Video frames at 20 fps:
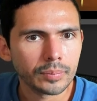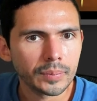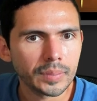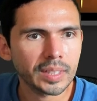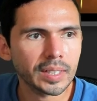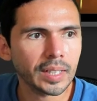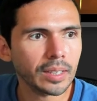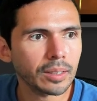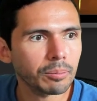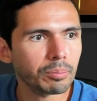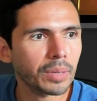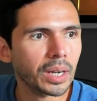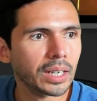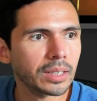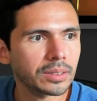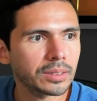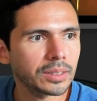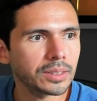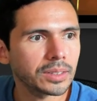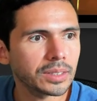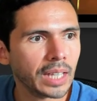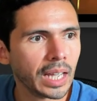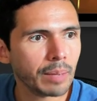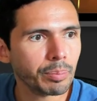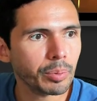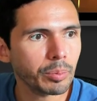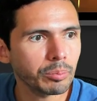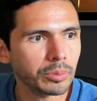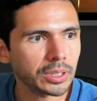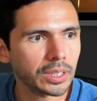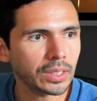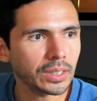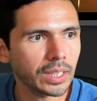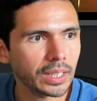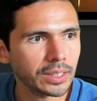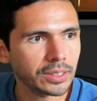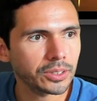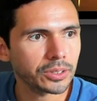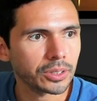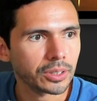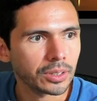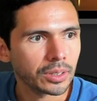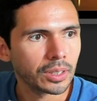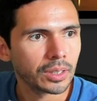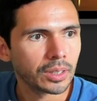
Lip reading: Get him, Magda! Zap him with the laser!